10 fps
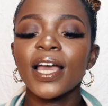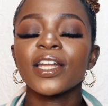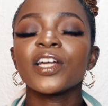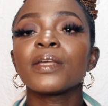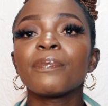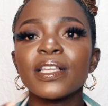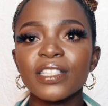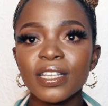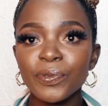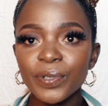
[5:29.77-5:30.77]
Now
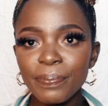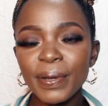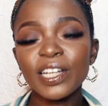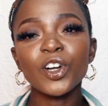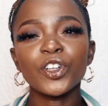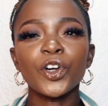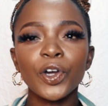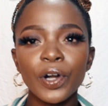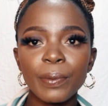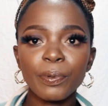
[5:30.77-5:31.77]
depending on your
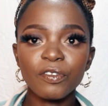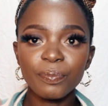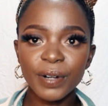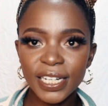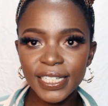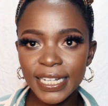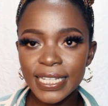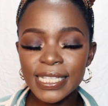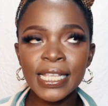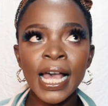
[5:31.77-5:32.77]
grip of
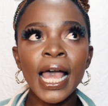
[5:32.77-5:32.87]
brushes,